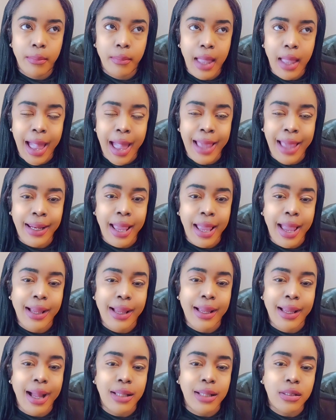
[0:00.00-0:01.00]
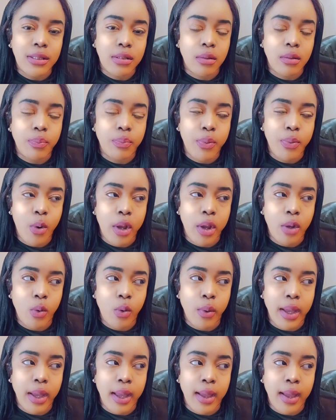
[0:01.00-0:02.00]
it had got to the point
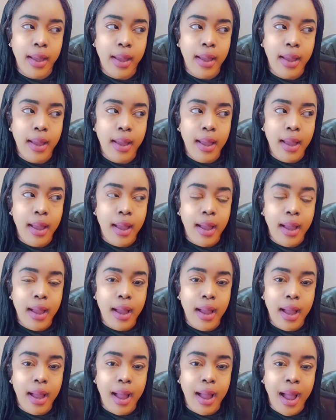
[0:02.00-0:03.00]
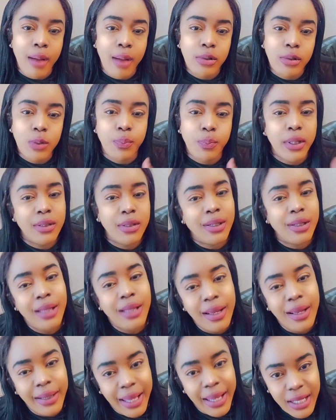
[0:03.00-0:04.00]
where I was putting a
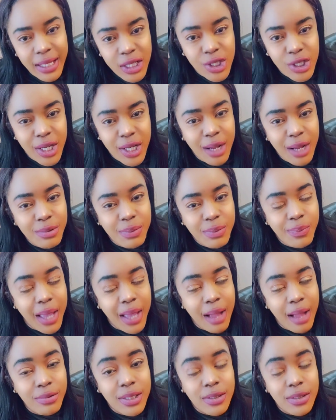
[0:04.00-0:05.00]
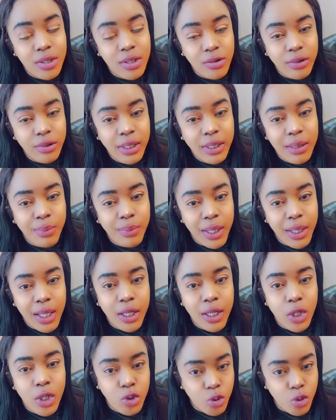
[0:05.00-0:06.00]
lot of energy. I was literally
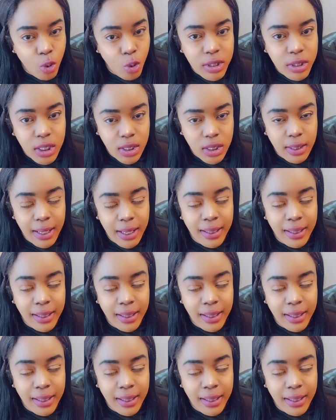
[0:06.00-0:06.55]
being exhausted.